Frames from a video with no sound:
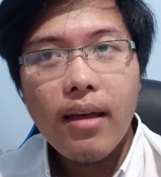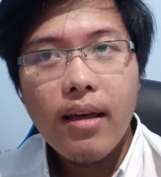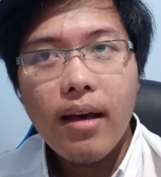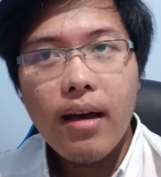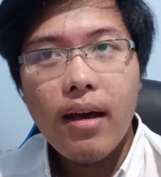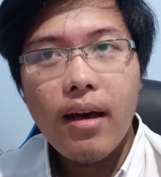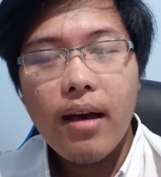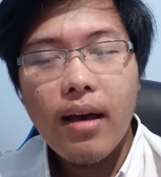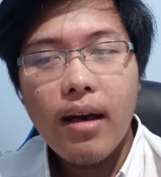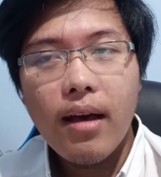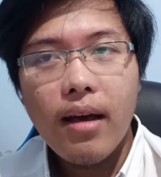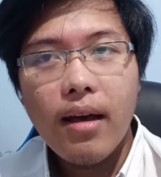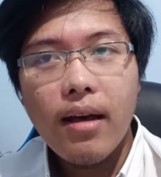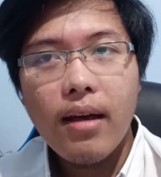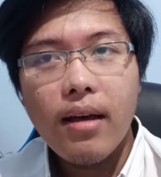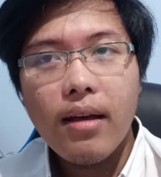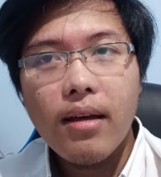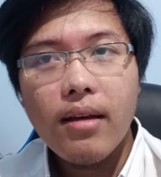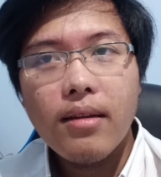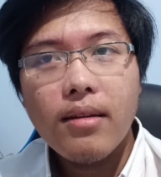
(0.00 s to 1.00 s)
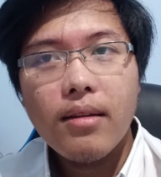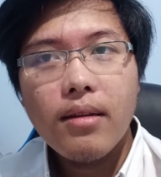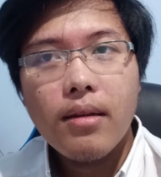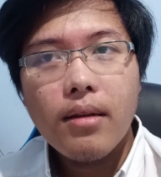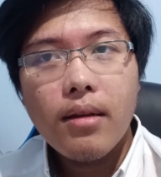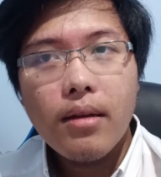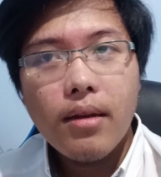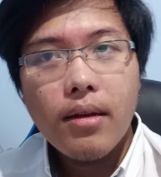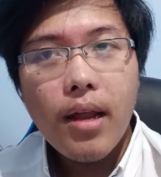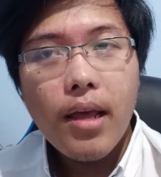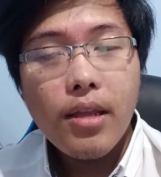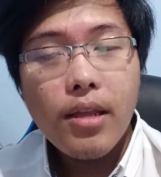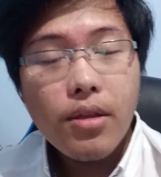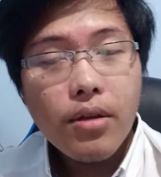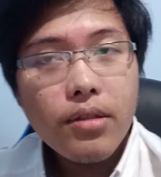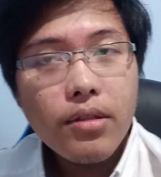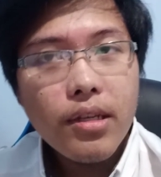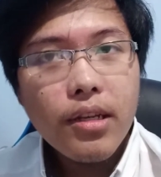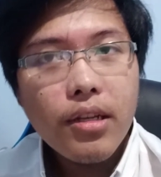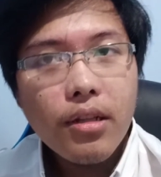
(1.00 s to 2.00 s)
They
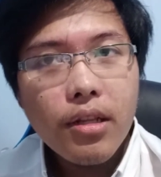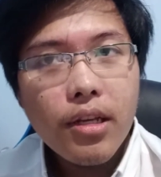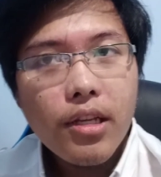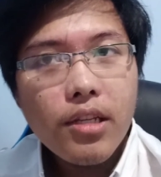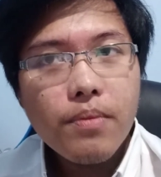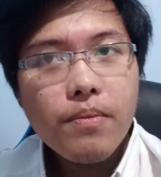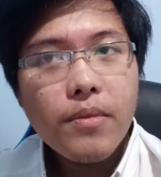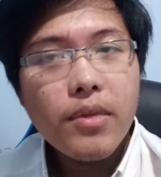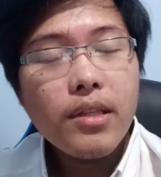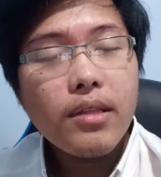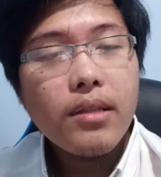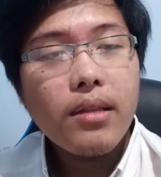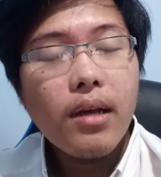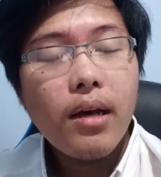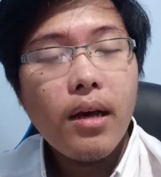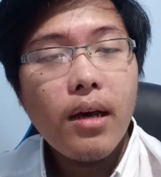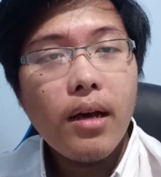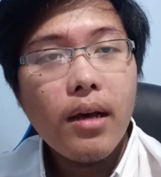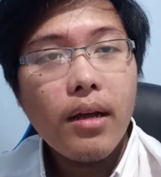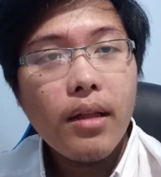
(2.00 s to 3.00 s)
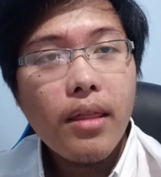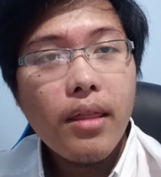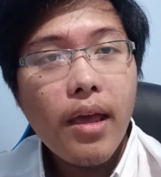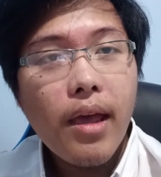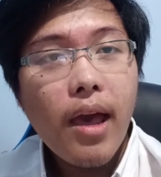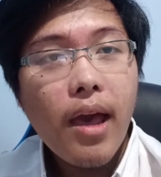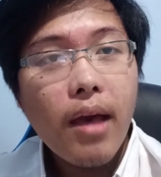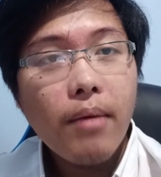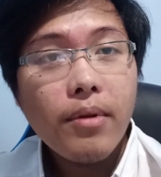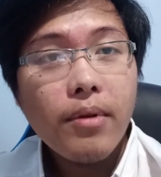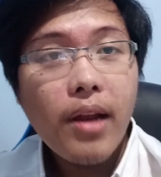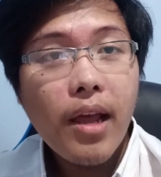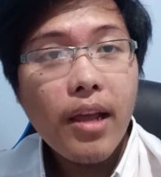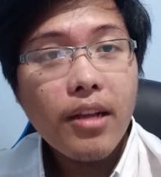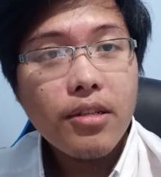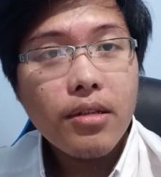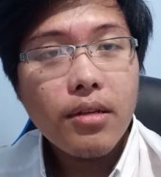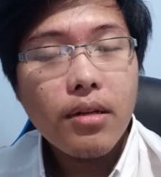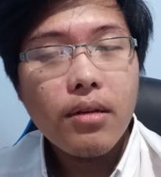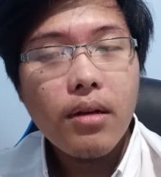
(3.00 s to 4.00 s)
use English, but they have an
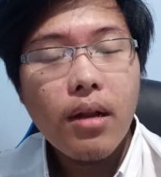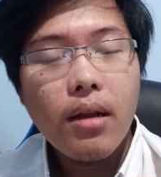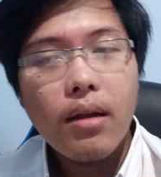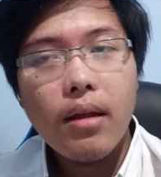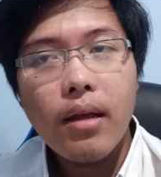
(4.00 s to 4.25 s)
accent.